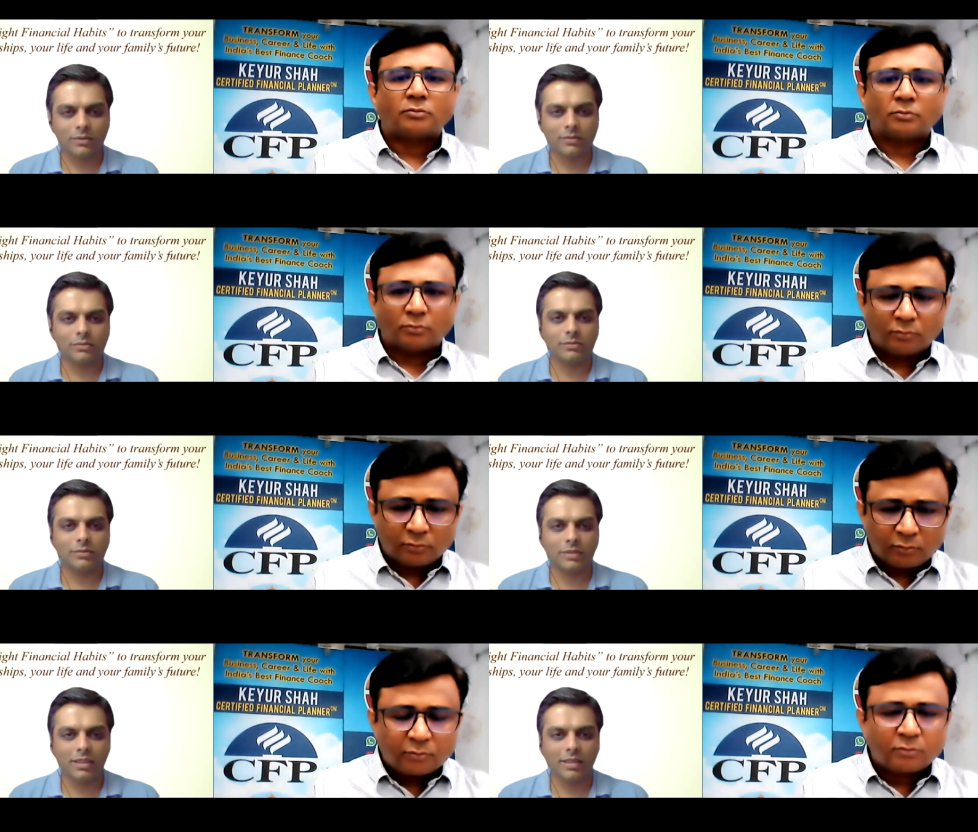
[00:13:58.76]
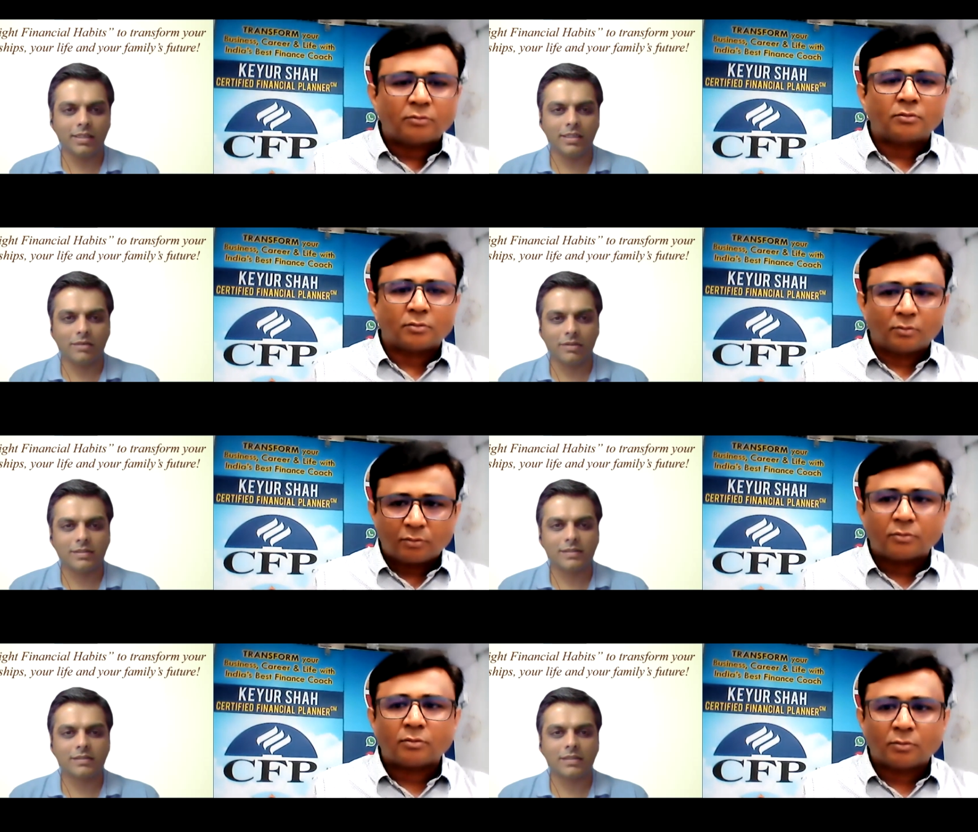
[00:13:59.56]
Speaker 1: to near and dear
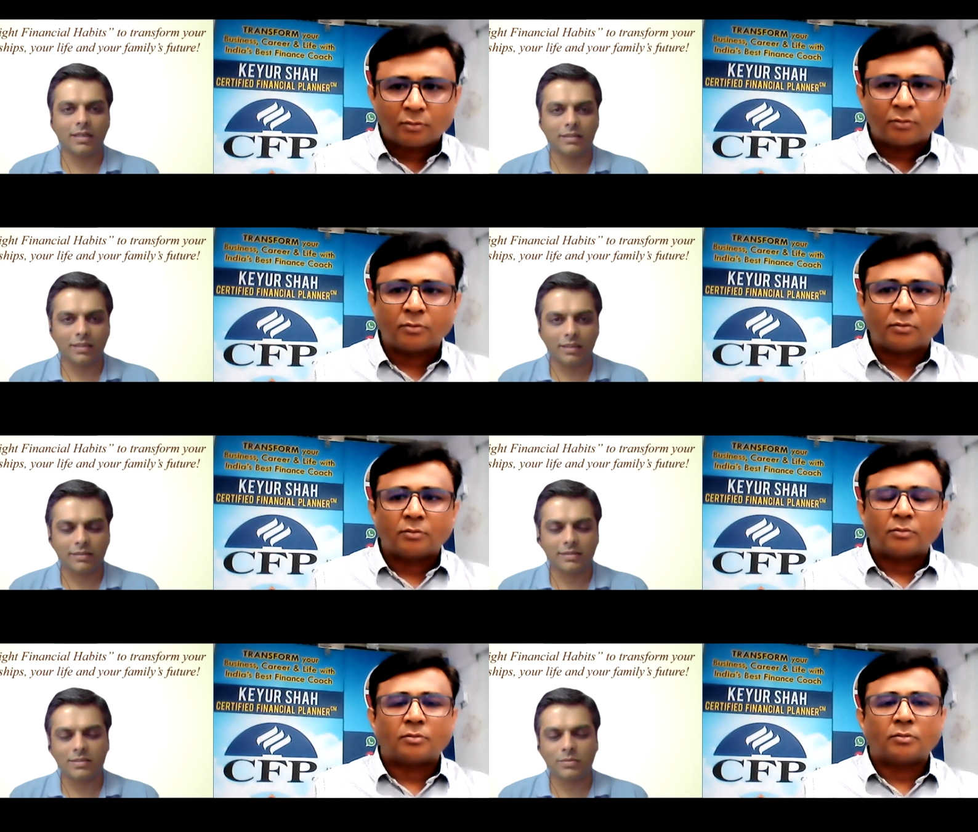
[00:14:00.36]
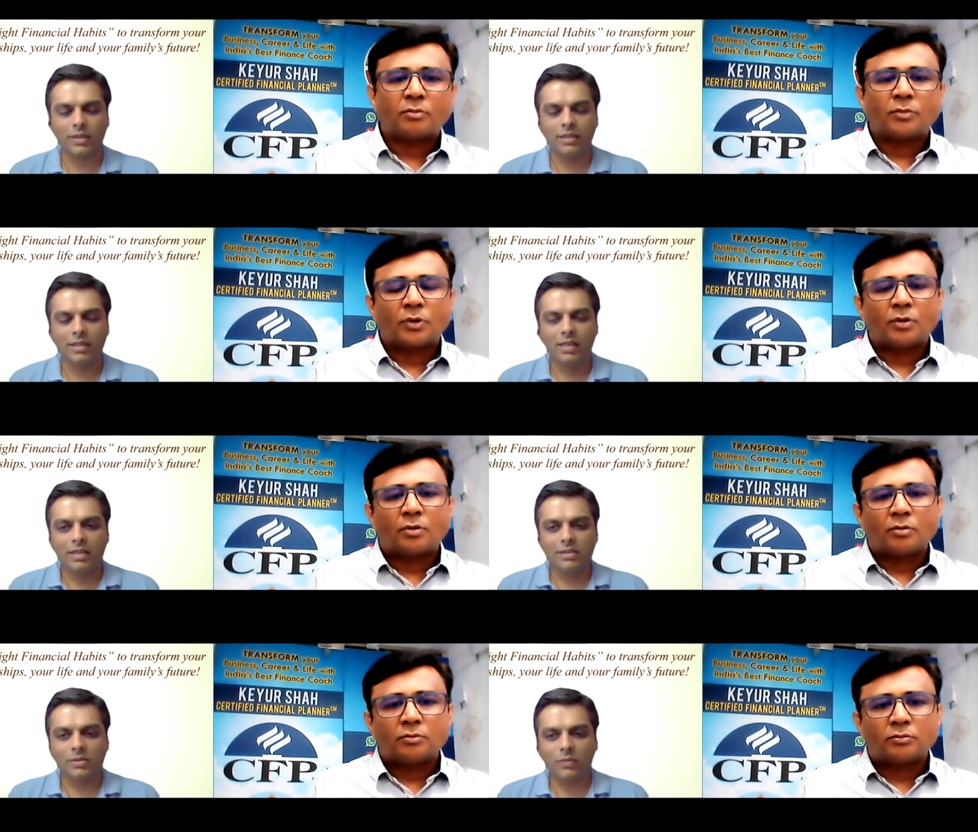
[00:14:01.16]
ones and mm. others as well
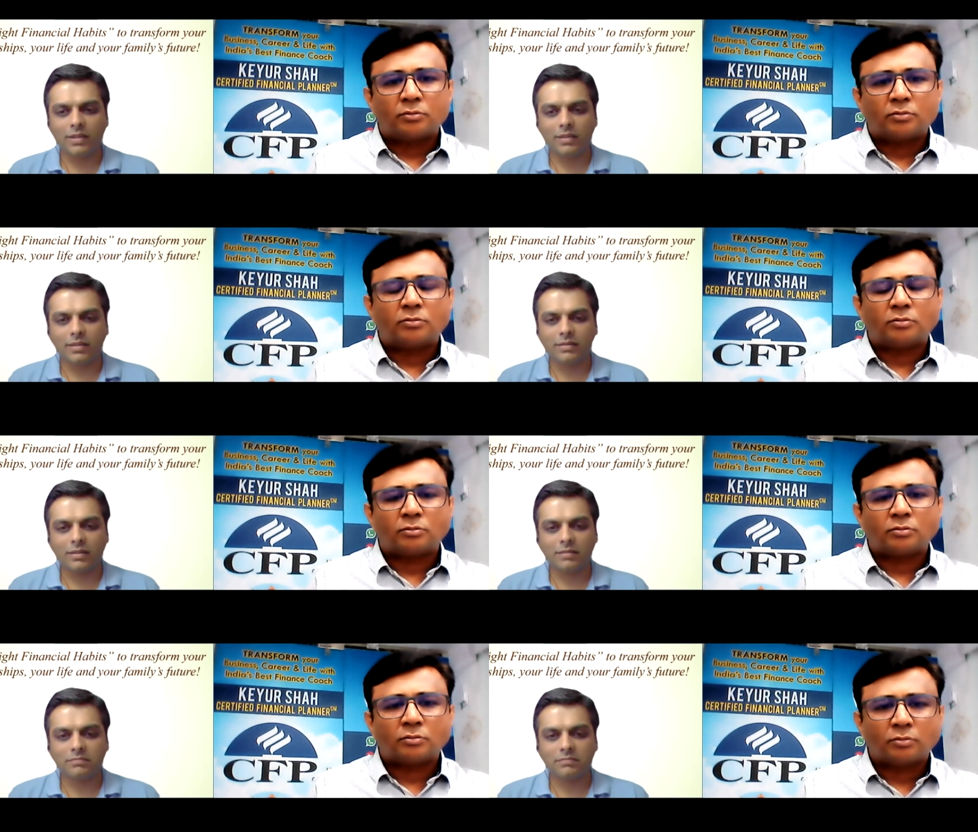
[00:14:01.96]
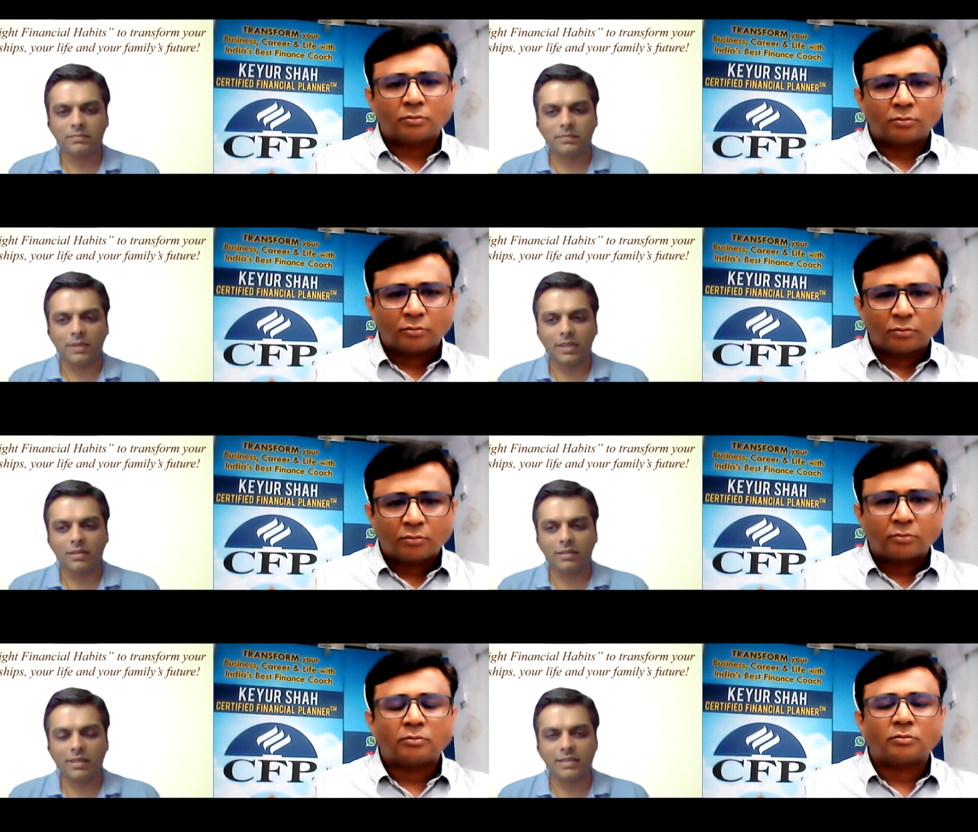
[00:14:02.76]
so one
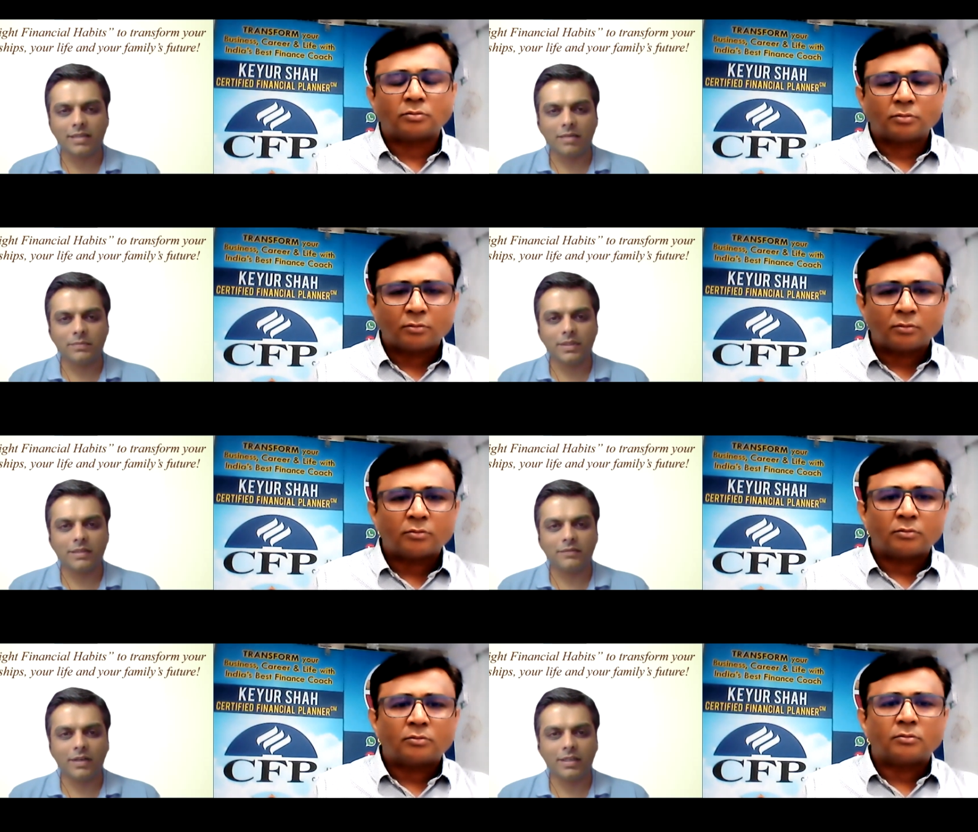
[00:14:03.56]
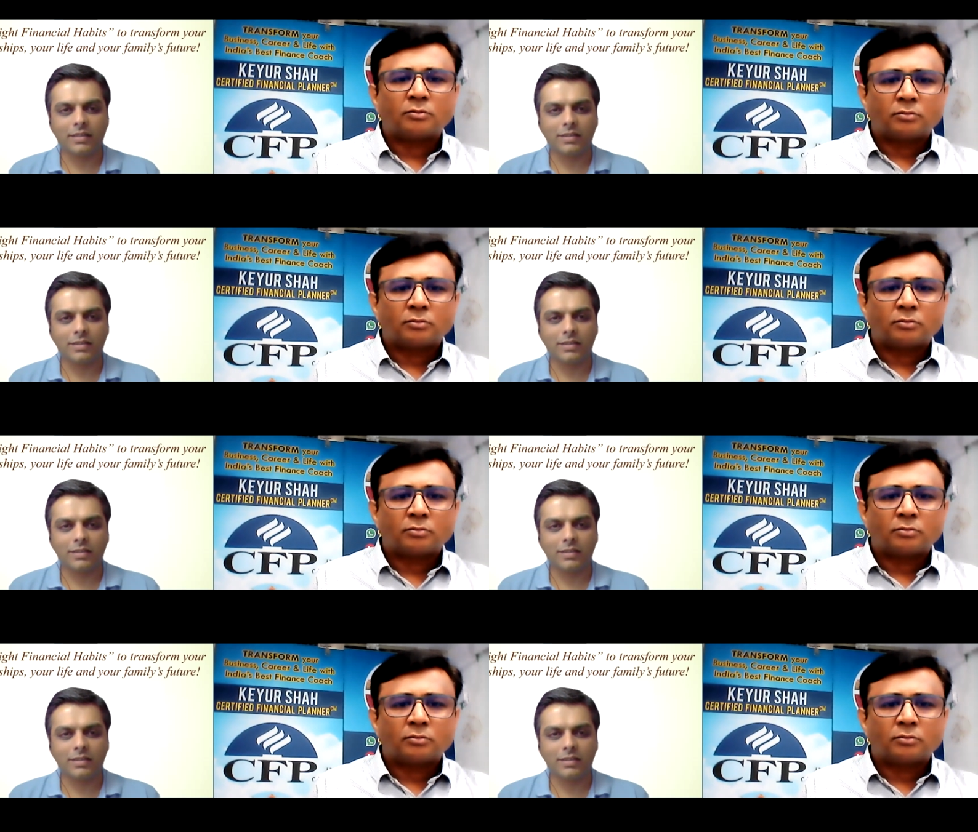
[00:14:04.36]
particular example if i can